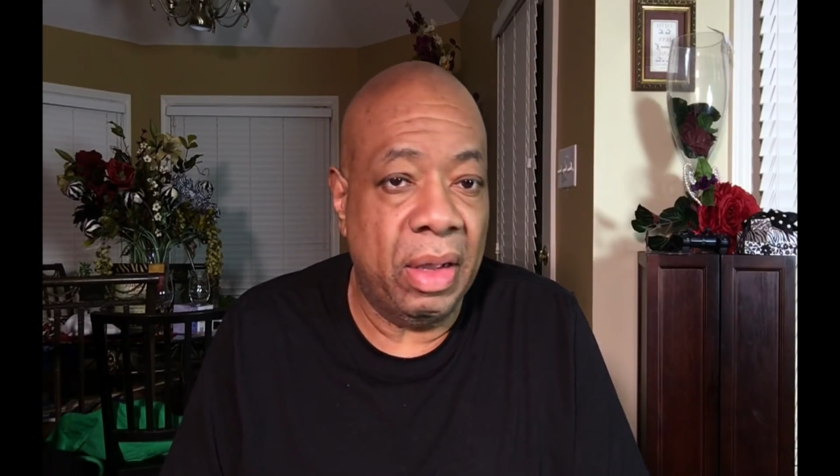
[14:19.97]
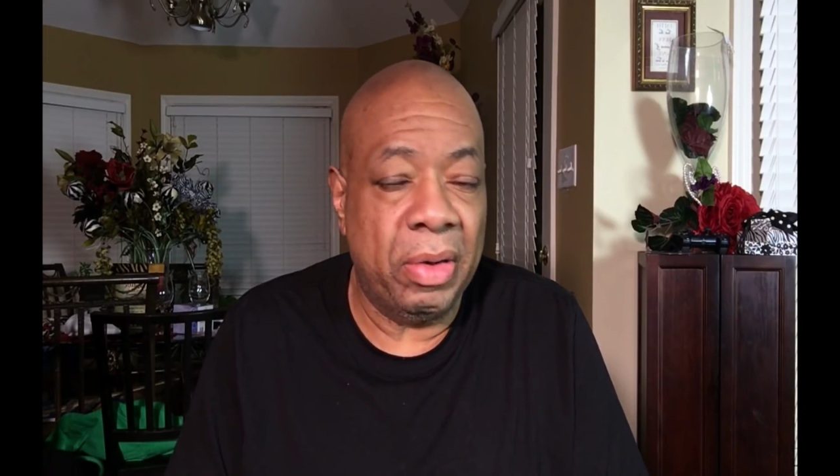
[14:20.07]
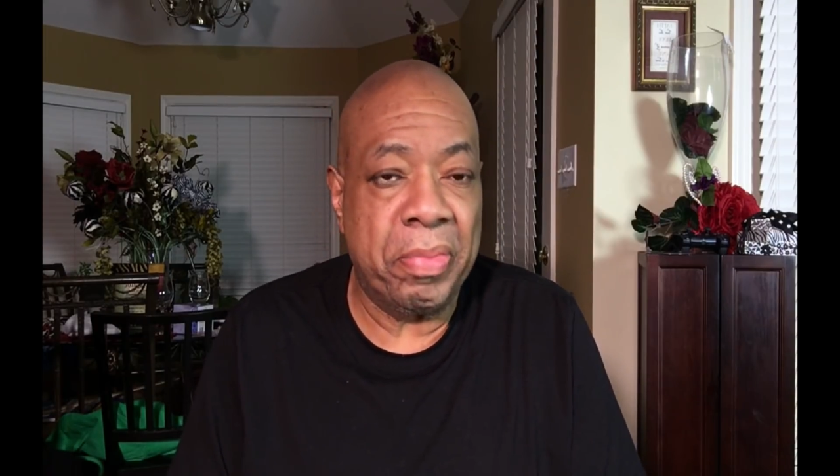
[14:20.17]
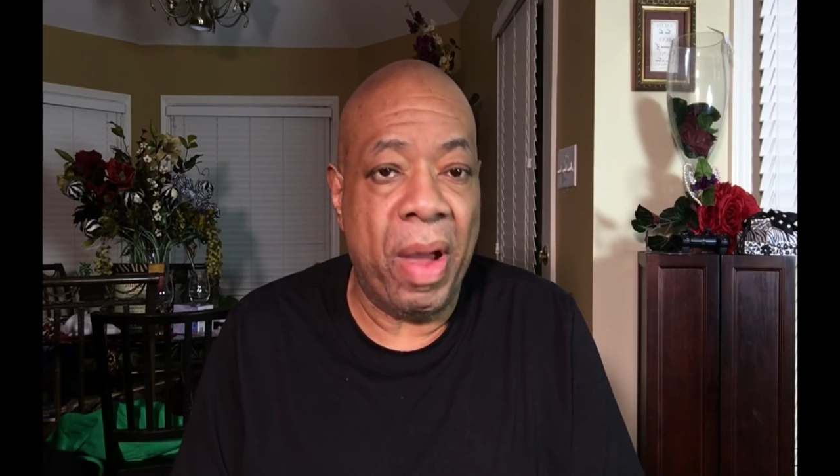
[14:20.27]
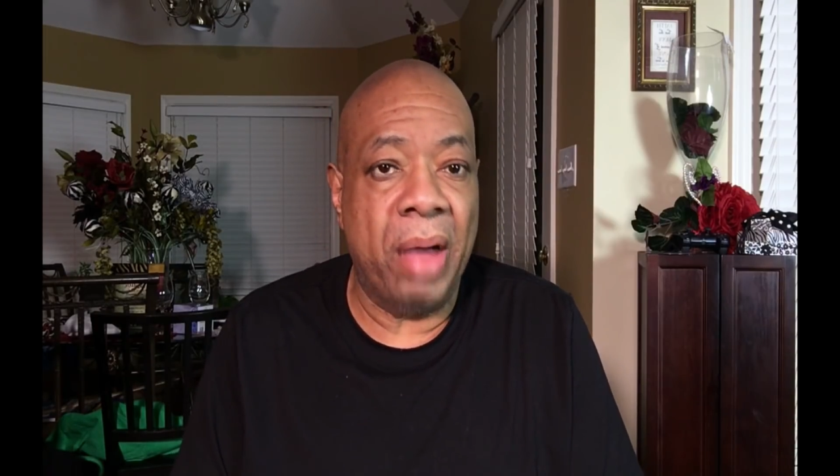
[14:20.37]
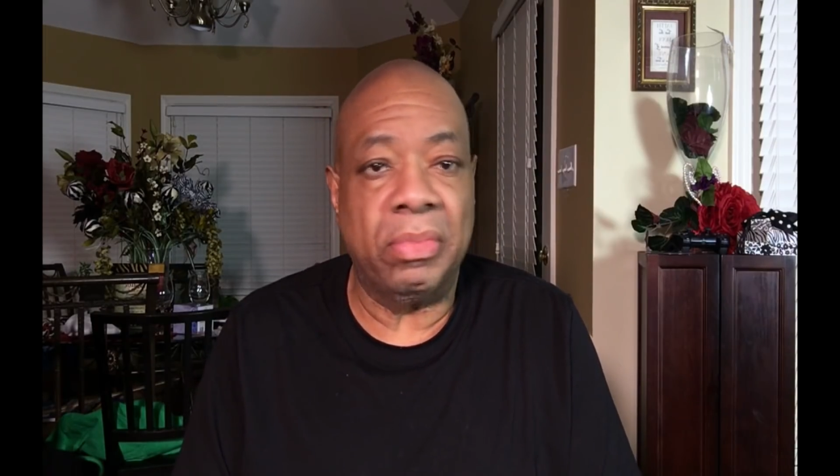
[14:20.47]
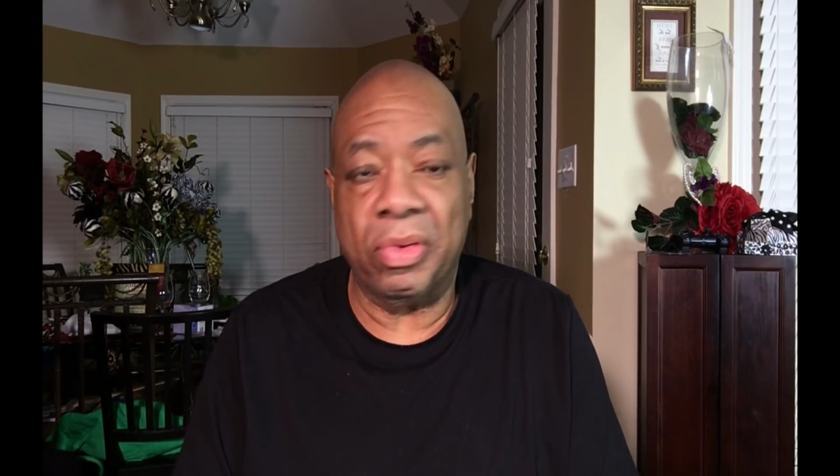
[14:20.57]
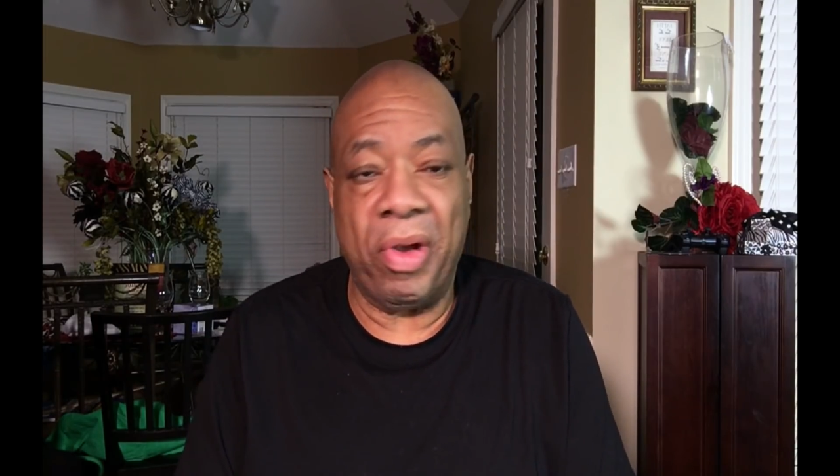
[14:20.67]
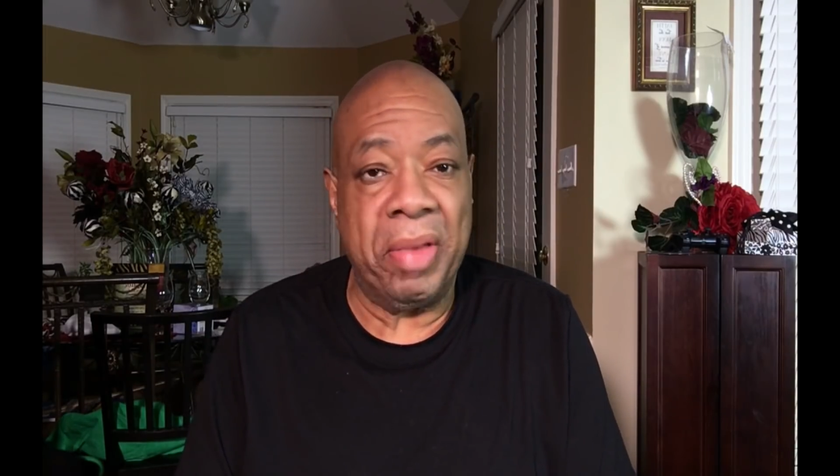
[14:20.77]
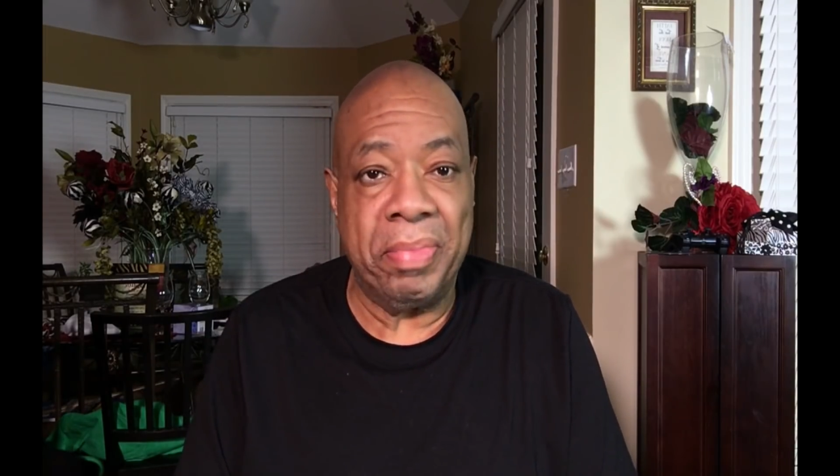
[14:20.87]
Not a problem.
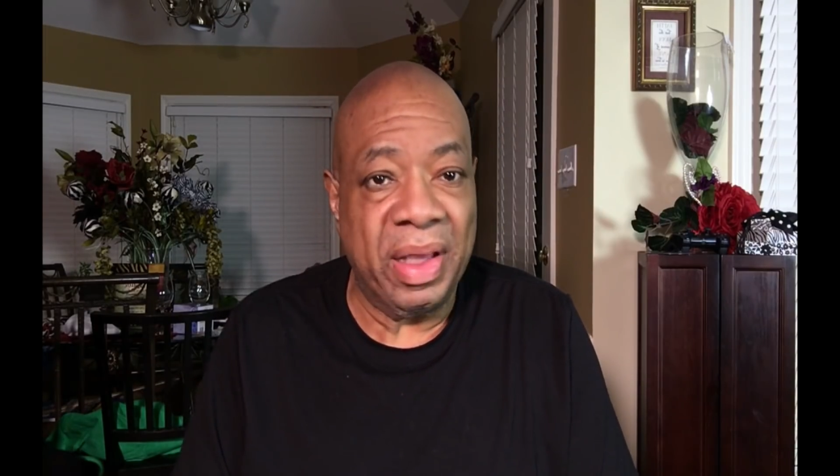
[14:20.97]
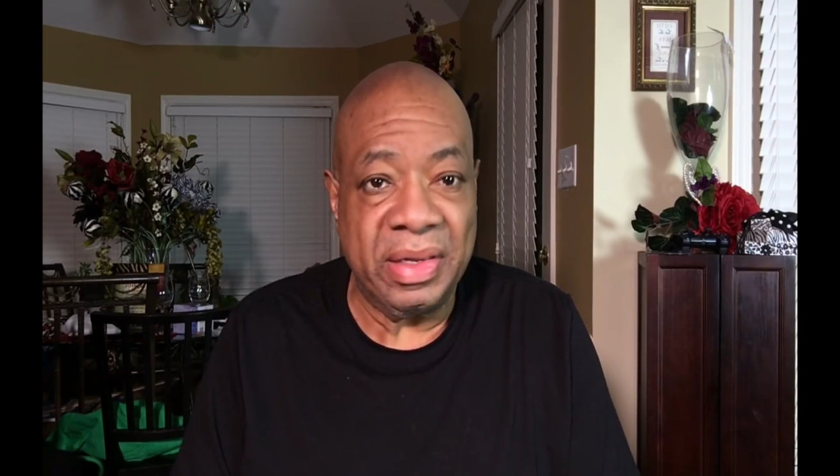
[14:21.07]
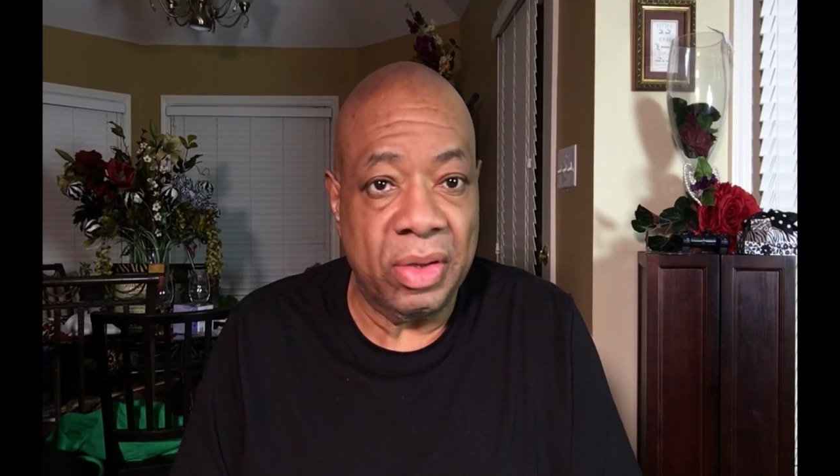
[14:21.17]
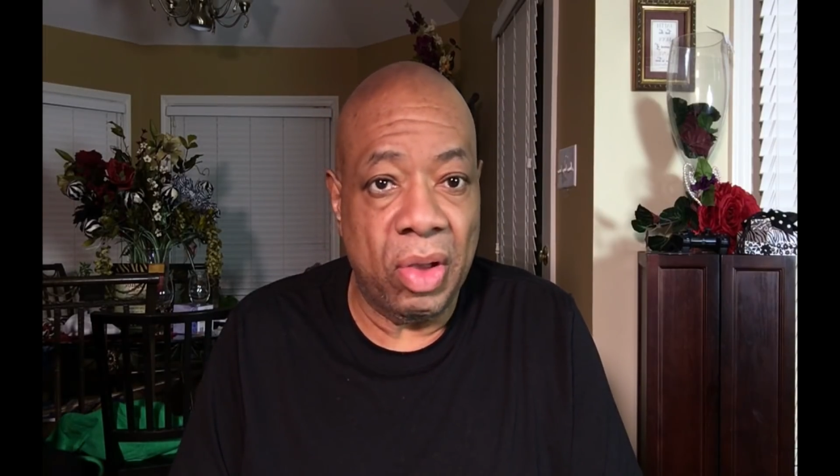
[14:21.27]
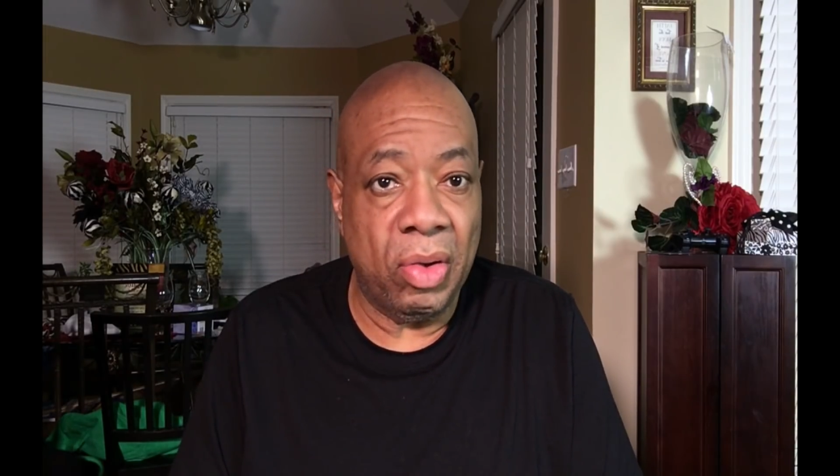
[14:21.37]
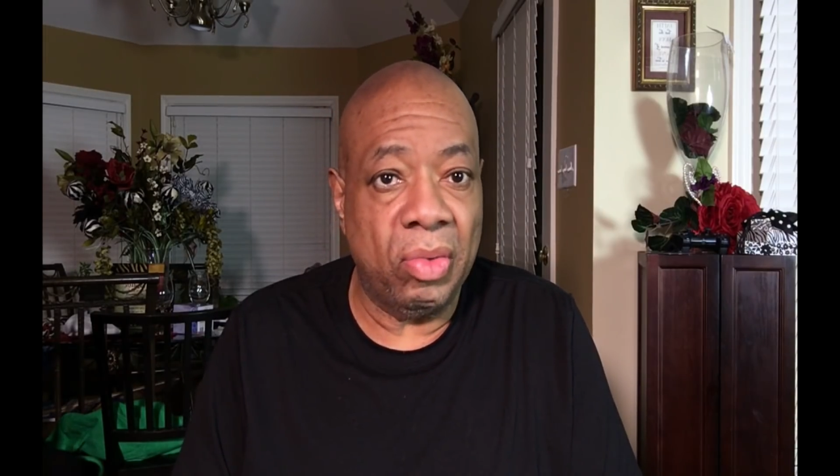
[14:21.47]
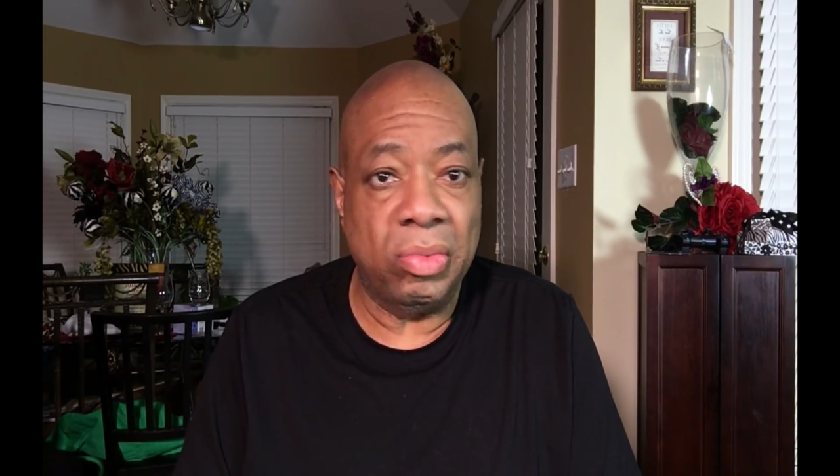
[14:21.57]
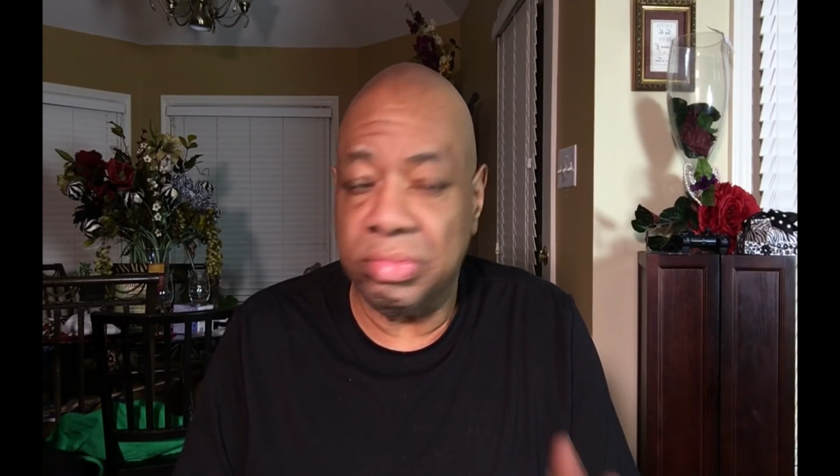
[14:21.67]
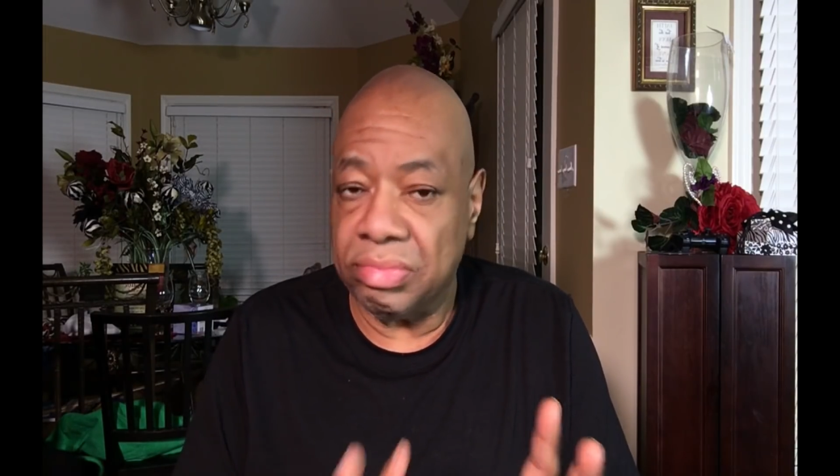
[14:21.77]
Great place to go.